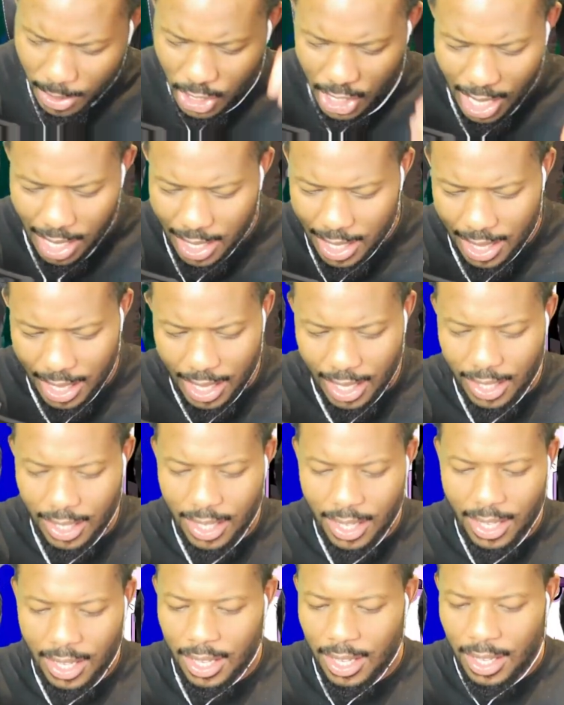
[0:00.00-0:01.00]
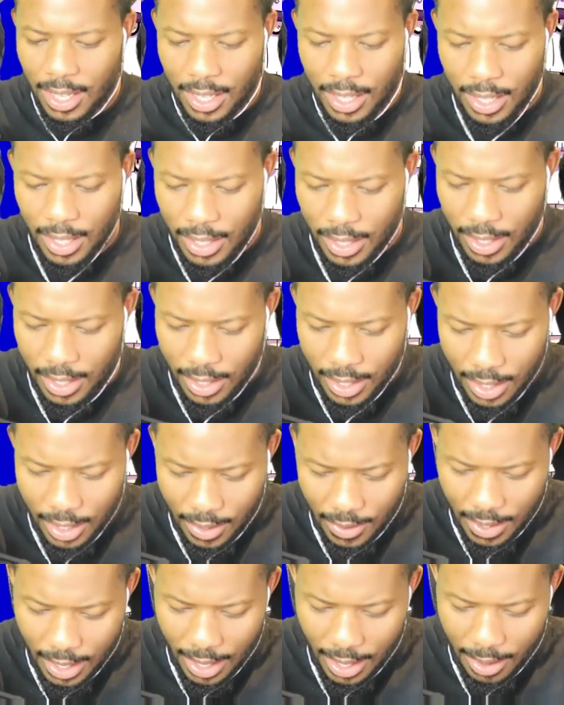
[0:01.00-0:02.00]
with Shelly then.
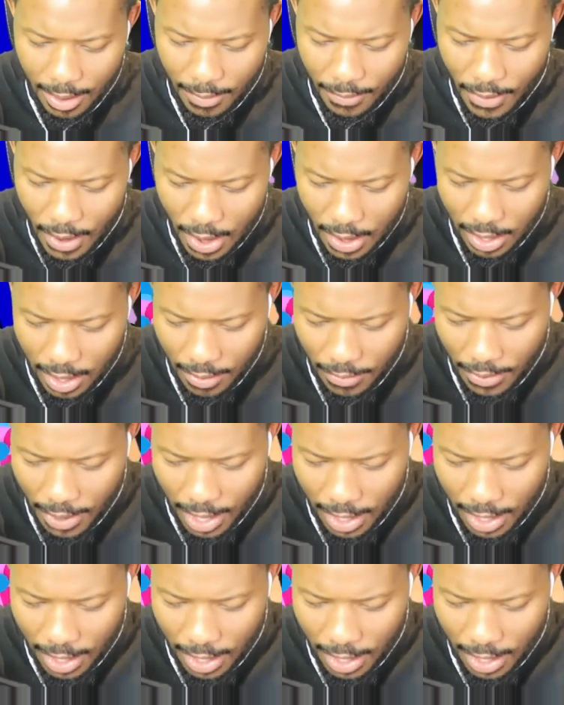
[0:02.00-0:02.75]
Okay, fair enough, fair